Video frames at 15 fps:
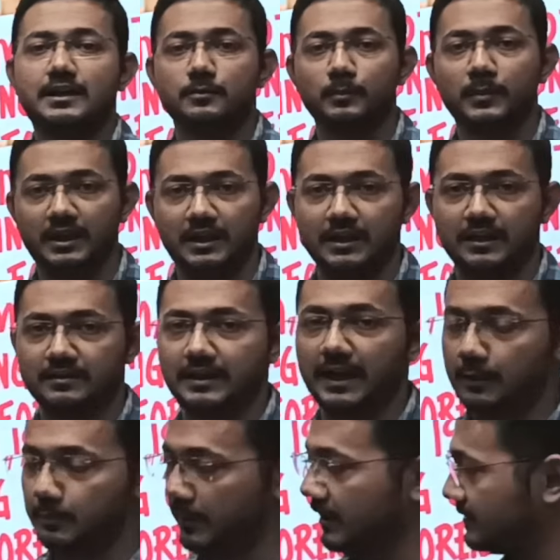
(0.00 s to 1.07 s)
million.
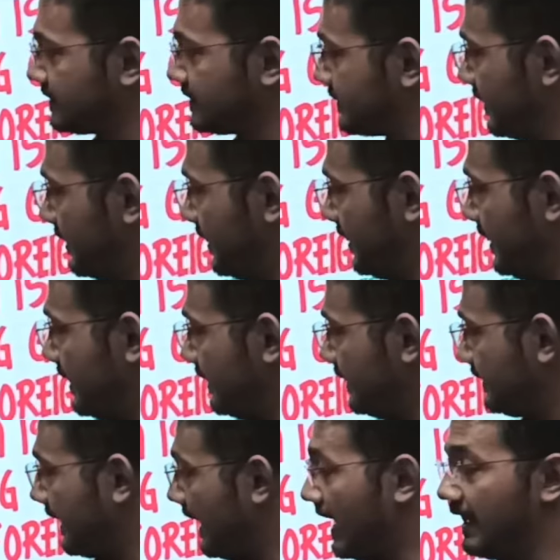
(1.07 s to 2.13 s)
That means
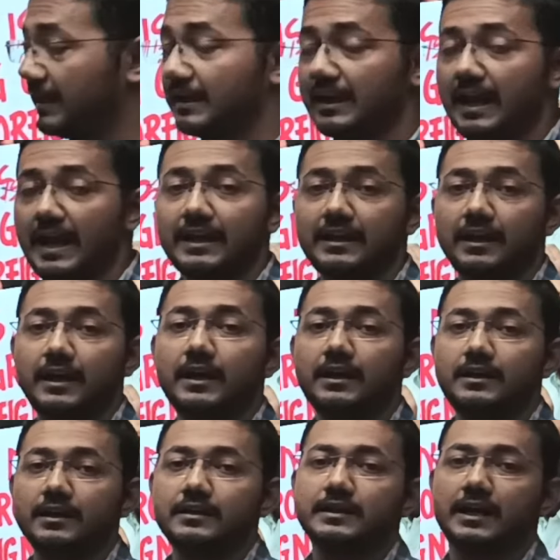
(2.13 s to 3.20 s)

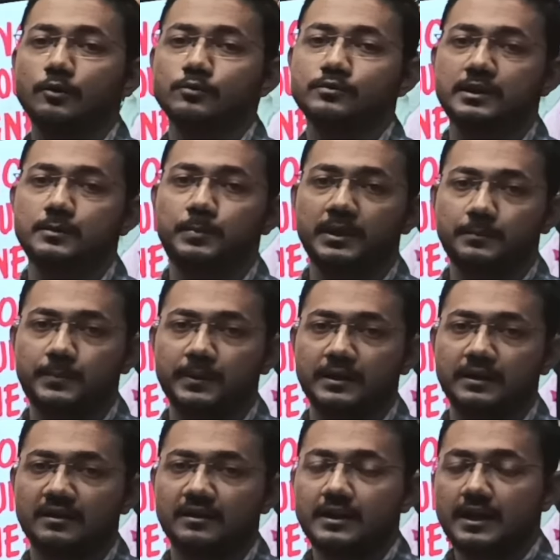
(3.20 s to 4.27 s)
10,80,000
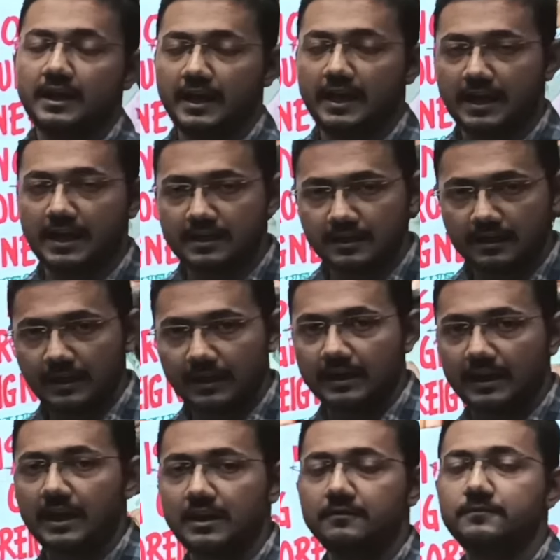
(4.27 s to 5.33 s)
people had
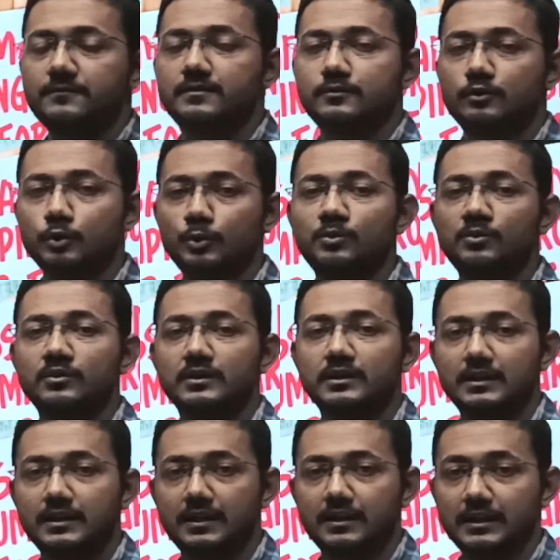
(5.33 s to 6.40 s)
arrived to
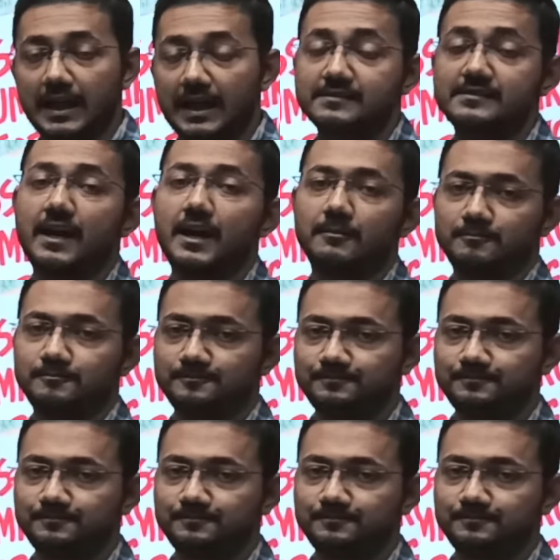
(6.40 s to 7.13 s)
Assam.